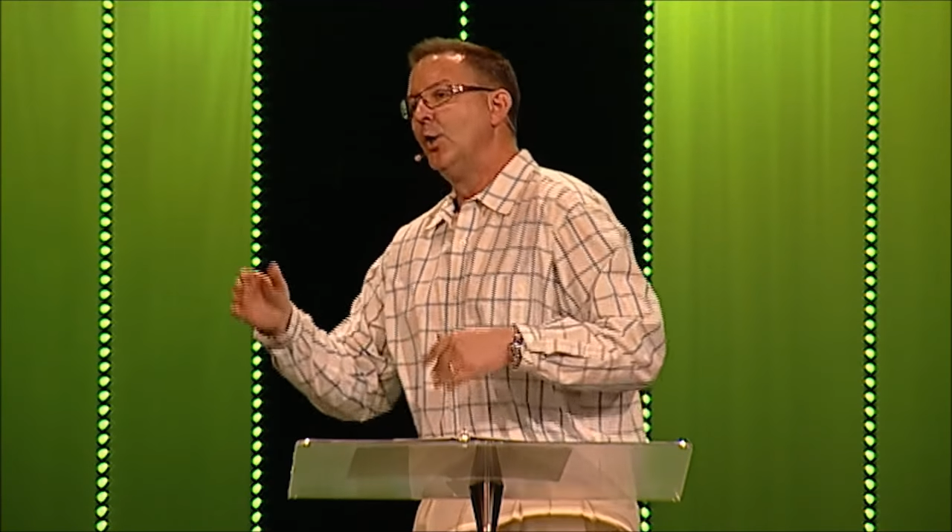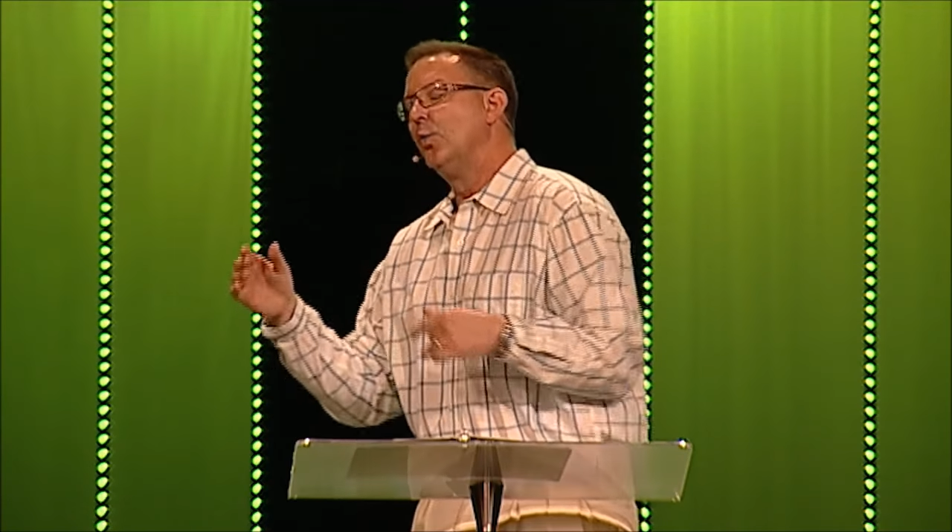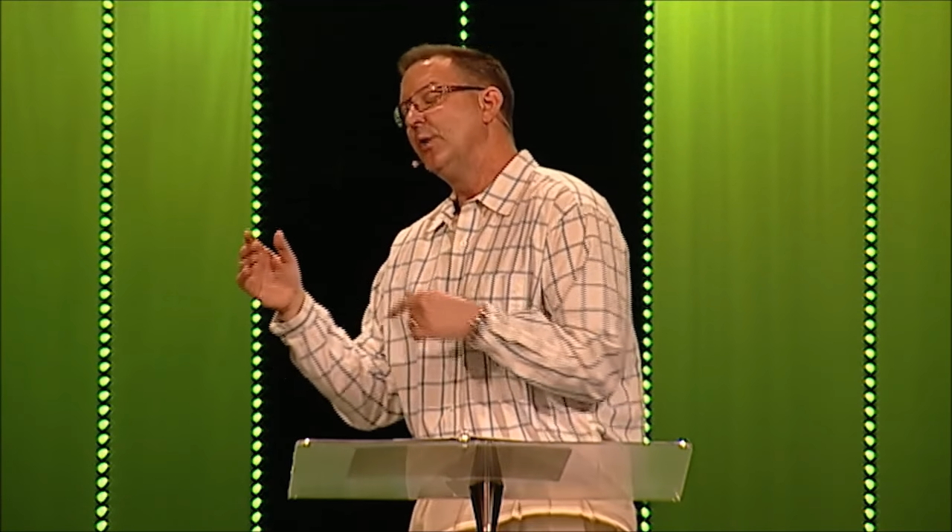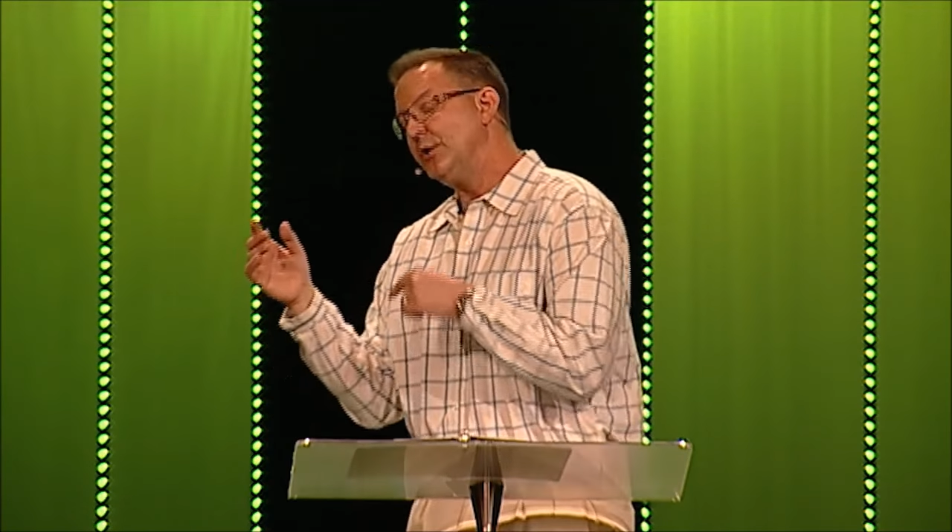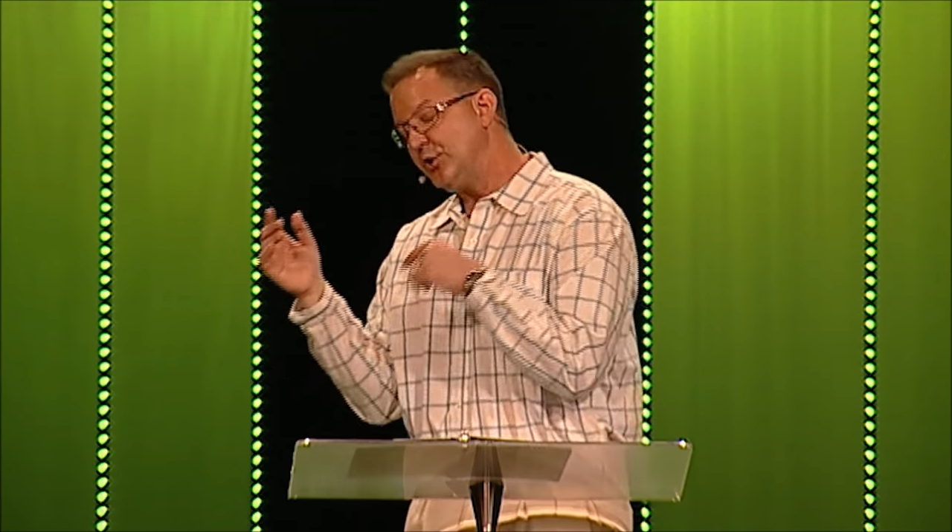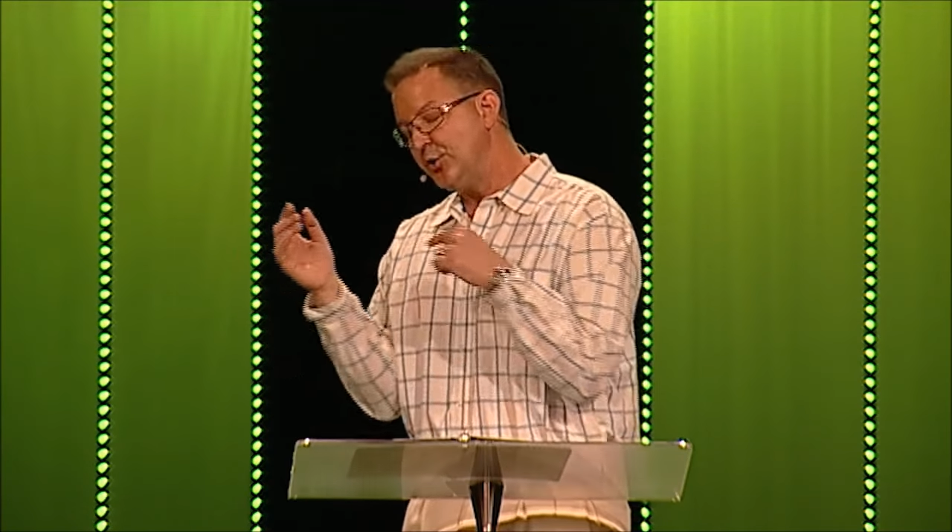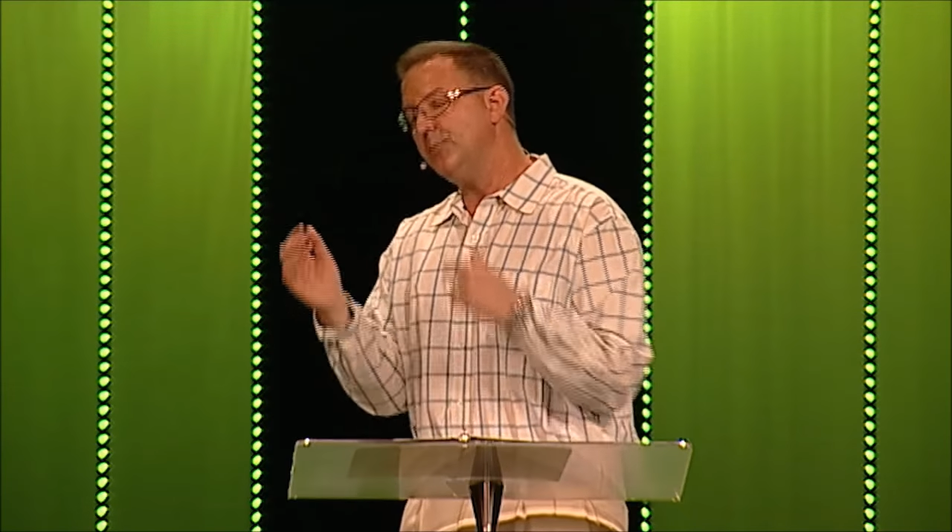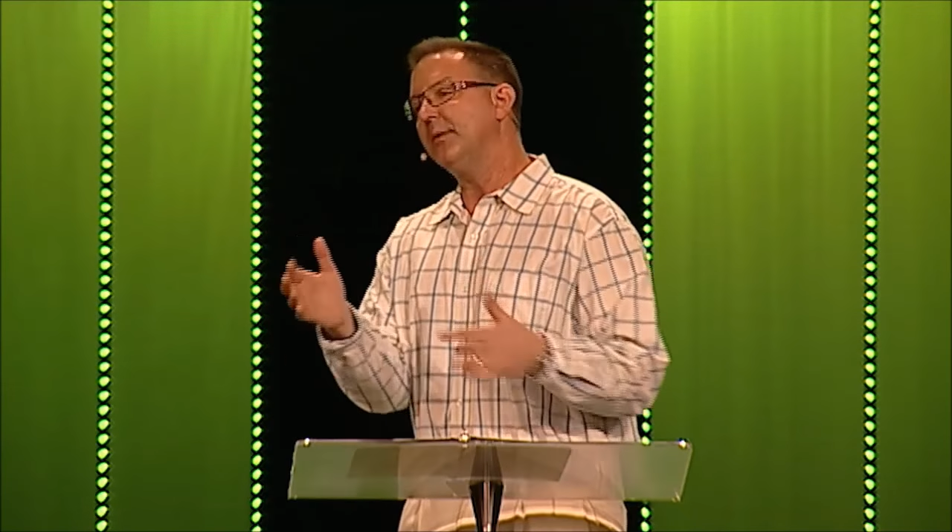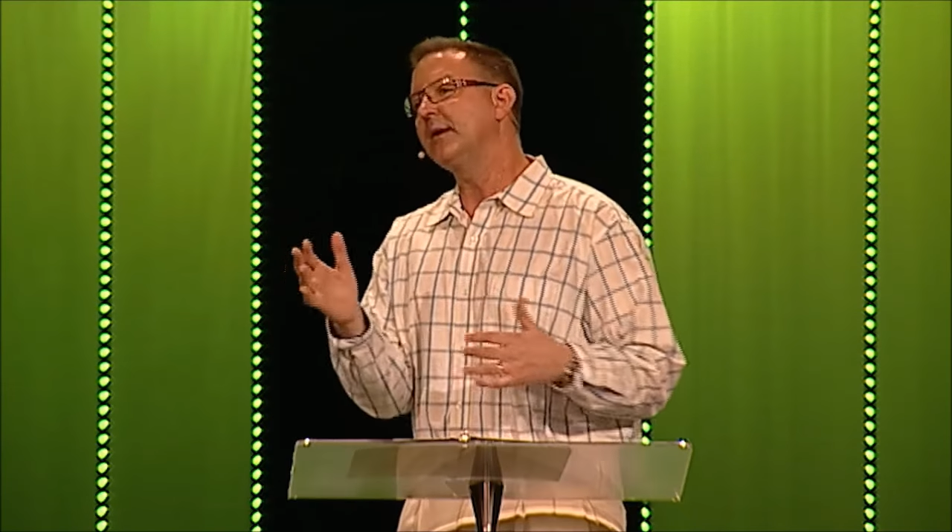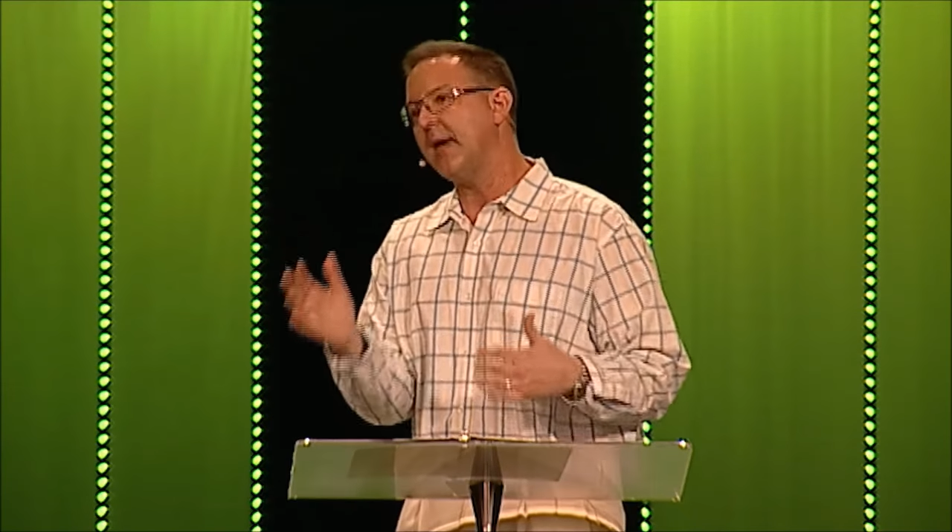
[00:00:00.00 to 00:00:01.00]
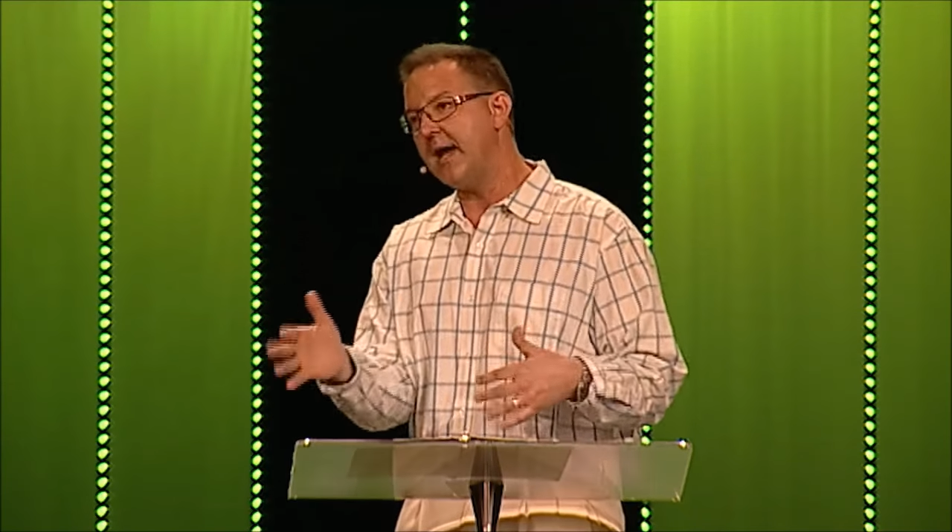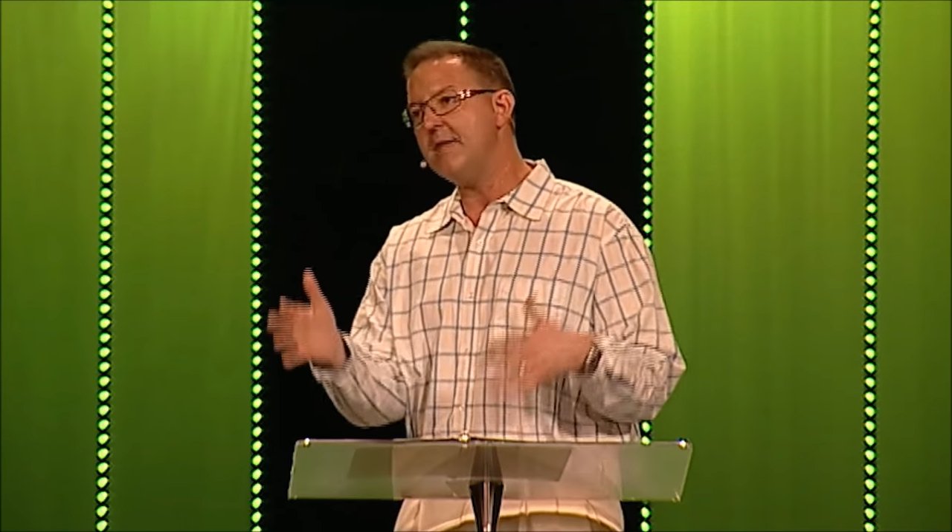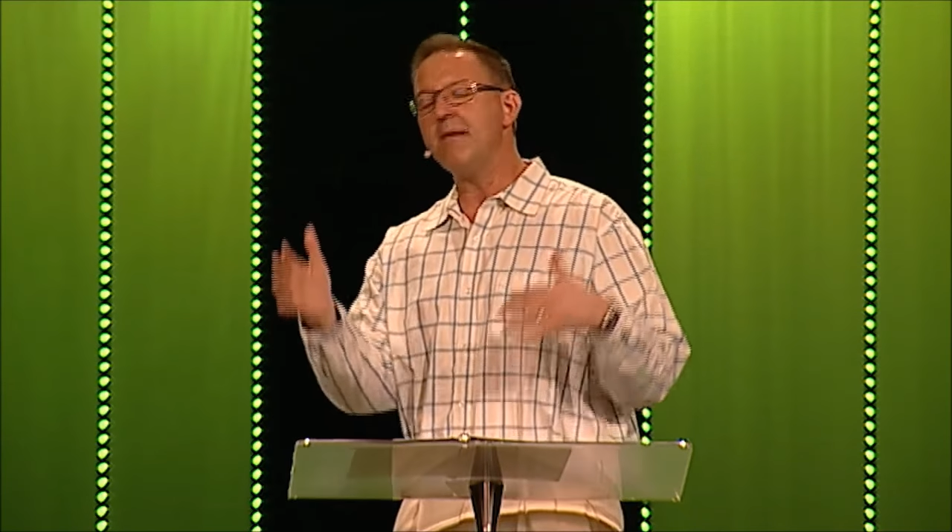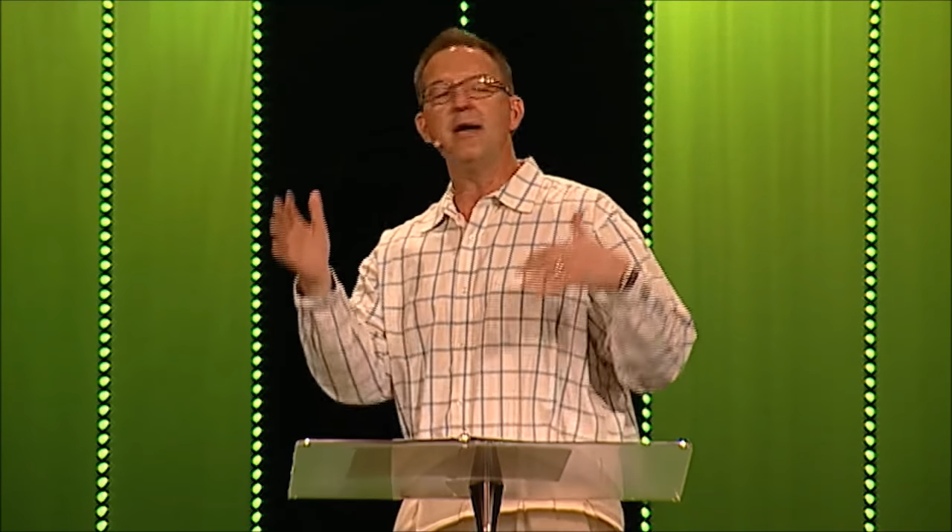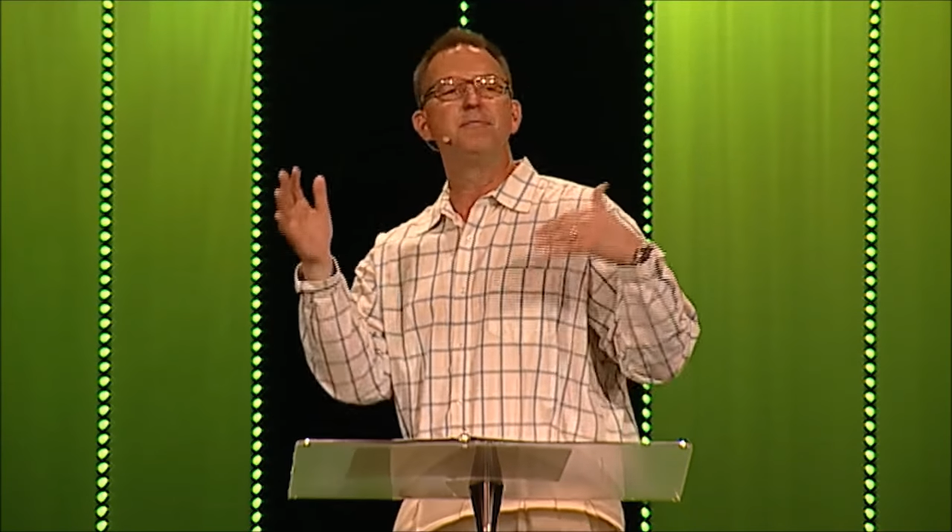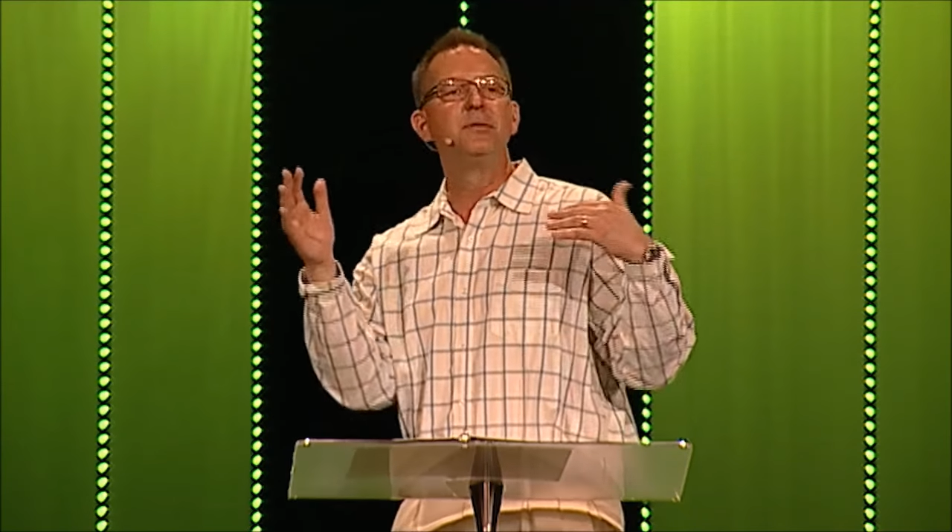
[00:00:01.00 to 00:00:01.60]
when you became a